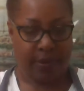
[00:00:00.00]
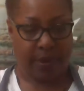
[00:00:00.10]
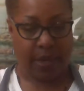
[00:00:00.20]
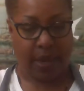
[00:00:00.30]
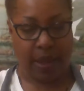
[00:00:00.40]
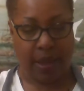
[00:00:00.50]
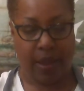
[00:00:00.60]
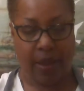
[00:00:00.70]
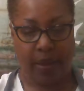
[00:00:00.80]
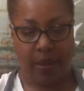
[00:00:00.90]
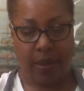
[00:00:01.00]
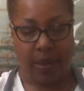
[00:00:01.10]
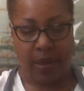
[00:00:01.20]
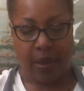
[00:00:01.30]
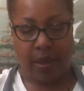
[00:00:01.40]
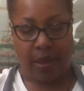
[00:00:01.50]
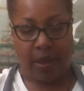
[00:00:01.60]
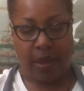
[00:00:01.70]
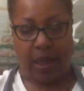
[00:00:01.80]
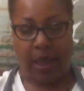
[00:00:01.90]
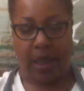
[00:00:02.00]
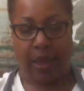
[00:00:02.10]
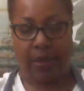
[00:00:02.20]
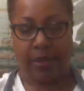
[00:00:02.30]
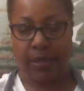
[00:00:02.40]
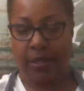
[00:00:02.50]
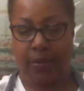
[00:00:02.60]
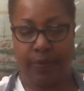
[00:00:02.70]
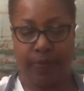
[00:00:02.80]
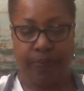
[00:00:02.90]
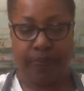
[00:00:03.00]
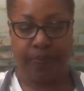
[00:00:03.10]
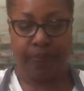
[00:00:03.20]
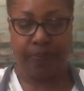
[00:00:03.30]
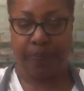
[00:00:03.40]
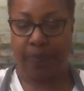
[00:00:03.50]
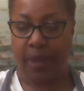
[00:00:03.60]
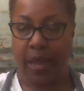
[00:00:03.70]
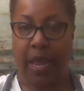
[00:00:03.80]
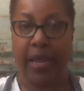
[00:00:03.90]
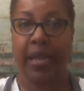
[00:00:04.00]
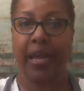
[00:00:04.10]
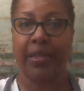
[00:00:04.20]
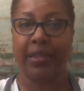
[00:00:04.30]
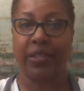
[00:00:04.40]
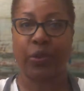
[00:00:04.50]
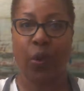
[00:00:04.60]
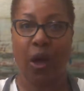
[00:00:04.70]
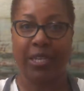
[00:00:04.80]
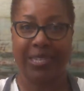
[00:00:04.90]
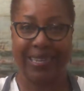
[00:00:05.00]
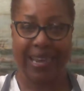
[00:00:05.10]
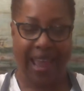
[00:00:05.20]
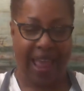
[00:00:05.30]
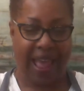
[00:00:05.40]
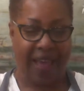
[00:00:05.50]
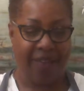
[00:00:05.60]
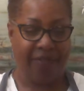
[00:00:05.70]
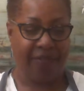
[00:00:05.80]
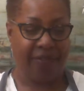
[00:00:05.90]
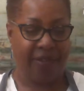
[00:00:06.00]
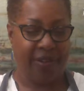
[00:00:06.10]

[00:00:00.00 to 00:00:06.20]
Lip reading: okay, and I cut the squash in half,